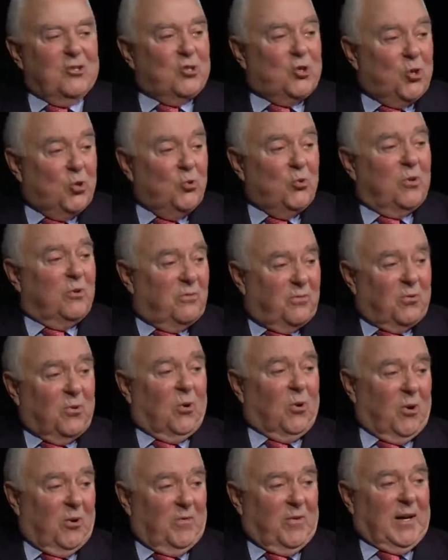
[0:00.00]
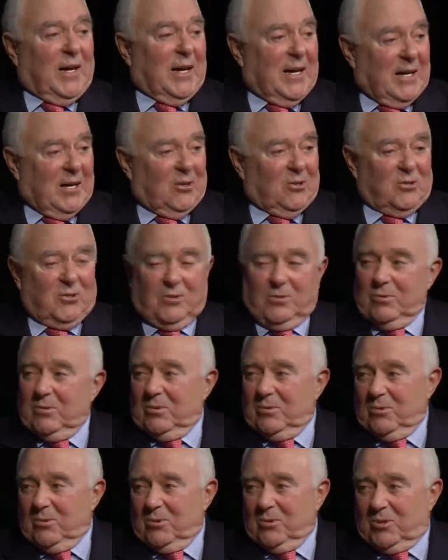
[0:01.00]
to the floor of the House through
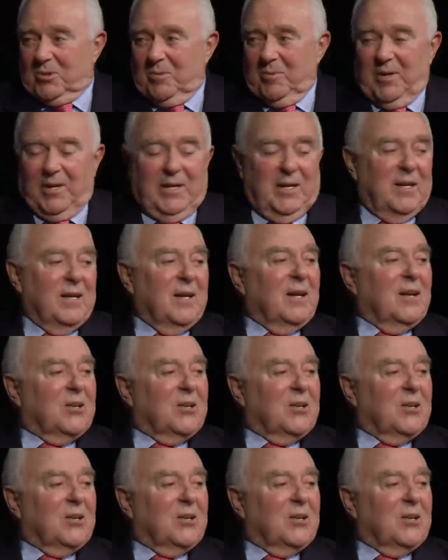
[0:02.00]
the Rules Committee.